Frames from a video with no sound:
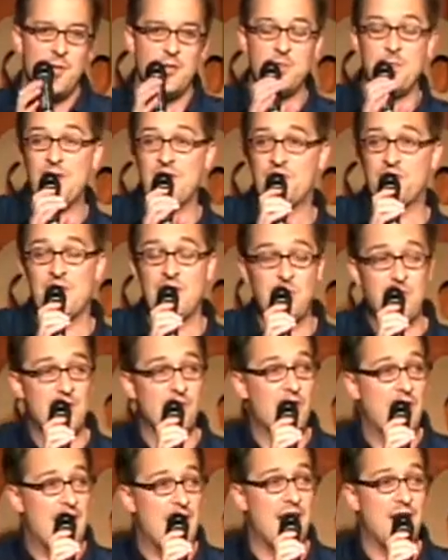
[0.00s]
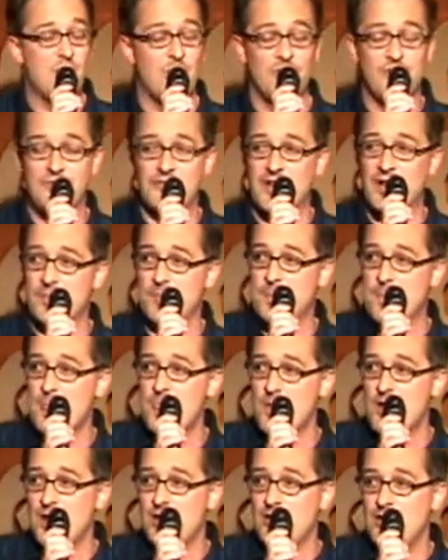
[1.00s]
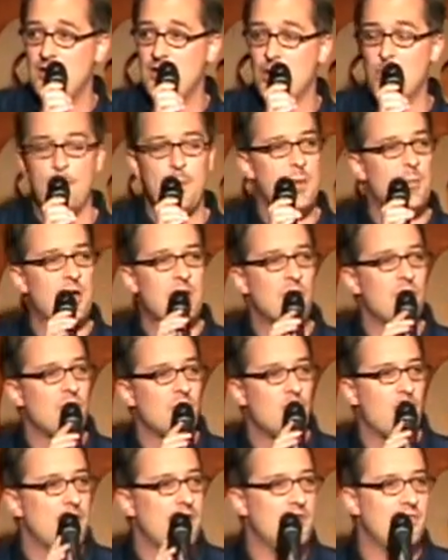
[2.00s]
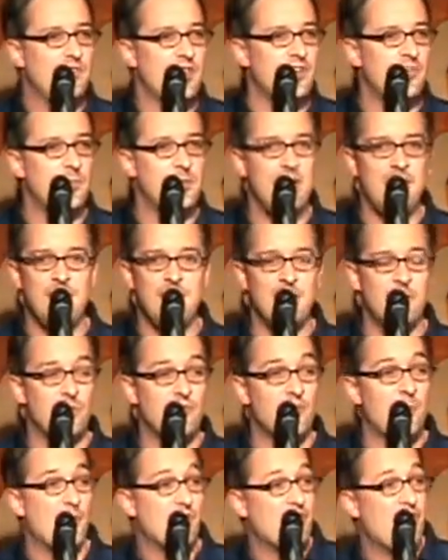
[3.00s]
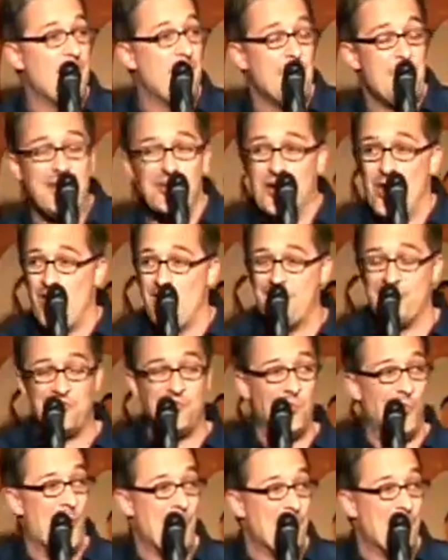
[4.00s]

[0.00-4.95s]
the biggest fight we ever had was, you know, my girlfriend one day said to me, you know, it was about time you made an honest